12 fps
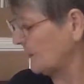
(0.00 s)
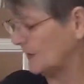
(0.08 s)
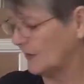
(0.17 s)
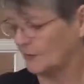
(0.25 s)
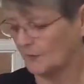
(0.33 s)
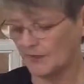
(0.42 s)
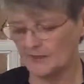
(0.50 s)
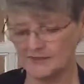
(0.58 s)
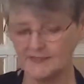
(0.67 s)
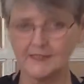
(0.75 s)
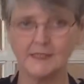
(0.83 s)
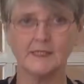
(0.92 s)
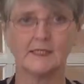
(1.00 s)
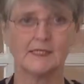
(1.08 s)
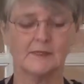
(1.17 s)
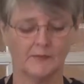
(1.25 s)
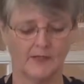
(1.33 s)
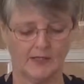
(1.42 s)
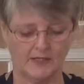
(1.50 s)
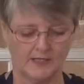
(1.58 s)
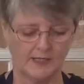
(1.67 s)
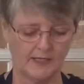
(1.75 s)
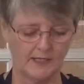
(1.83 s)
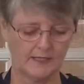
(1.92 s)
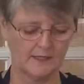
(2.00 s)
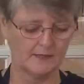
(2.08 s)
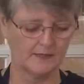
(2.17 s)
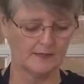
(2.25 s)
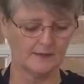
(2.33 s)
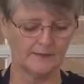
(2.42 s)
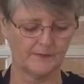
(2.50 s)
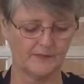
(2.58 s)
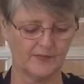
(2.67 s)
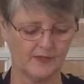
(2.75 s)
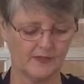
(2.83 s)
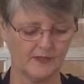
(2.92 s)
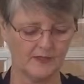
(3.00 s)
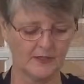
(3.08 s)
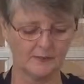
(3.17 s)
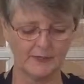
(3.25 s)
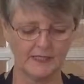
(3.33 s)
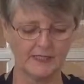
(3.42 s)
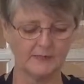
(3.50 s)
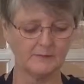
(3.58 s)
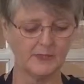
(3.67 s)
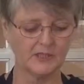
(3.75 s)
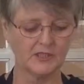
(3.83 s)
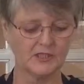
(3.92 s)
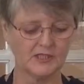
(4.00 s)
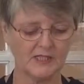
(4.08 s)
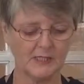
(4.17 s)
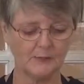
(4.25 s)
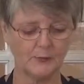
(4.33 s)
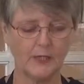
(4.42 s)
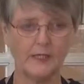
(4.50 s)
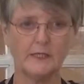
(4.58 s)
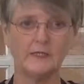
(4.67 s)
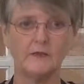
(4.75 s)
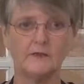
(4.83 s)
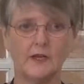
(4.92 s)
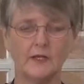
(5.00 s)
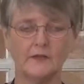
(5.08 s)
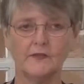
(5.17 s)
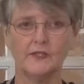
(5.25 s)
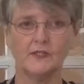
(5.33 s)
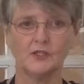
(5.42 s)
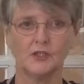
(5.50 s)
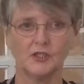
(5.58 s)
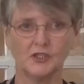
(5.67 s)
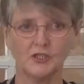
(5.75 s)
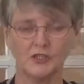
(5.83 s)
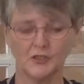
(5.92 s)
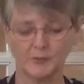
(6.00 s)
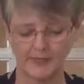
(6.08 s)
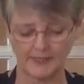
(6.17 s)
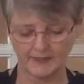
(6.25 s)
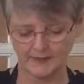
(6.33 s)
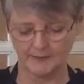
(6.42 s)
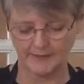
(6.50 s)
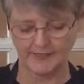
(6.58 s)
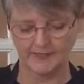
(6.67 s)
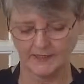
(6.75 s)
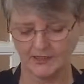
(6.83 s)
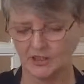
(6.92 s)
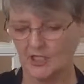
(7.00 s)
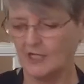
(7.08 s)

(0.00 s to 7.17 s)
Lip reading: little rice sticks, and they're made in much the same way. Follow the instructions on the back of the package.